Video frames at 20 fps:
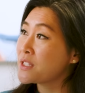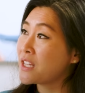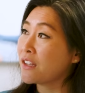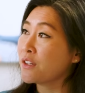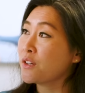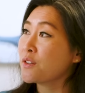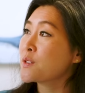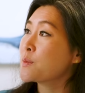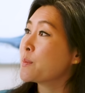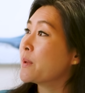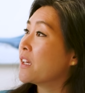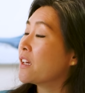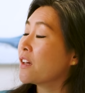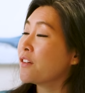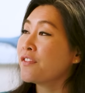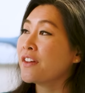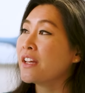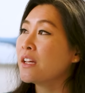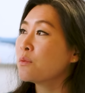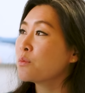that you speak
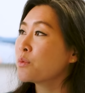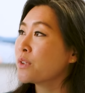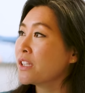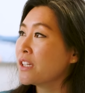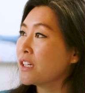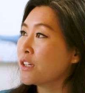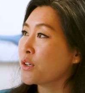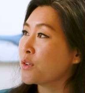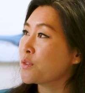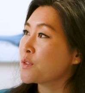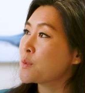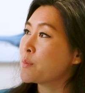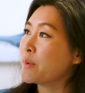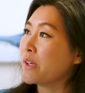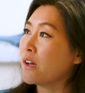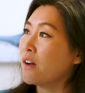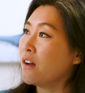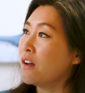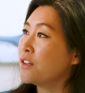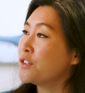of, it really goes
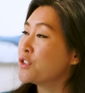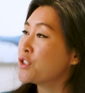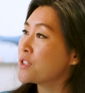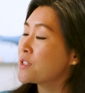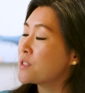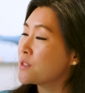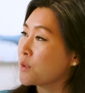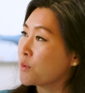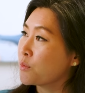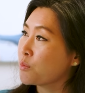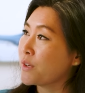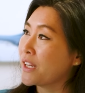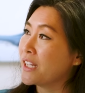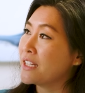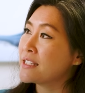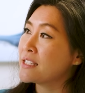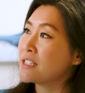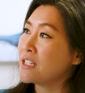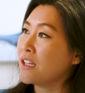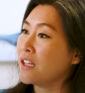beyond just the
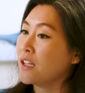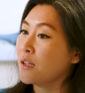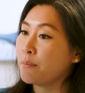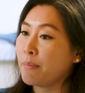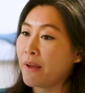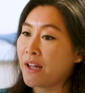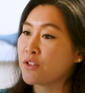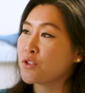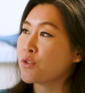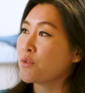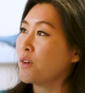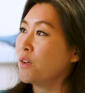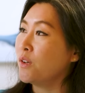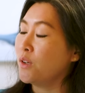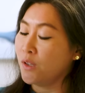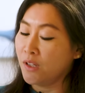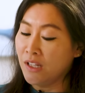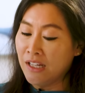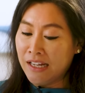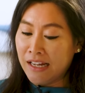racing,
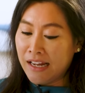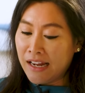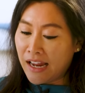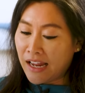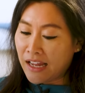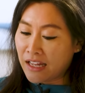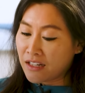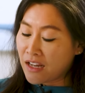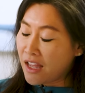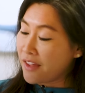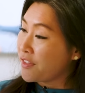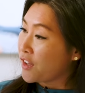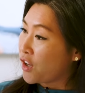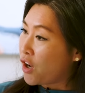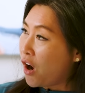petrol, and the